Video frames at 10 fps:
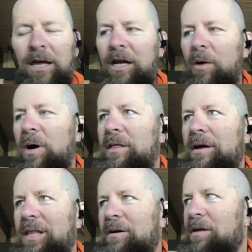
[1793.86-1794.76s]
You know
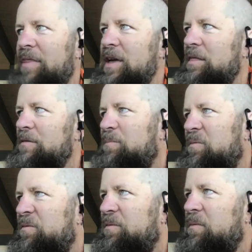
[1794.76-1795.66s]
what? I think
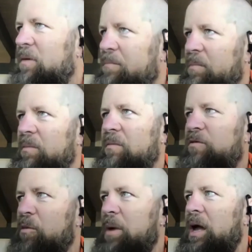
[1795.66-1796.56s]

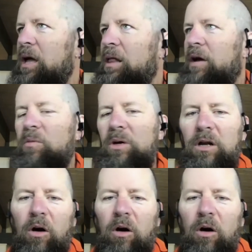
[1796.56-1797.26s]
for me, like,